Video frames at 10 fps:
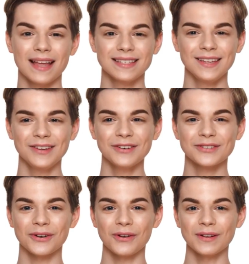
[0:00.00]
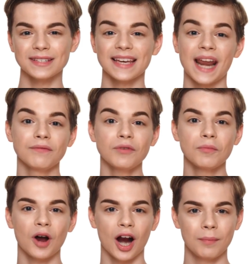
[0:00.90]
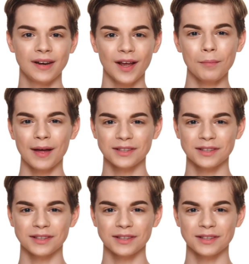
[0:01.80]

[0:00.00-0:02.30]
18 years old and I'm from Carbondale,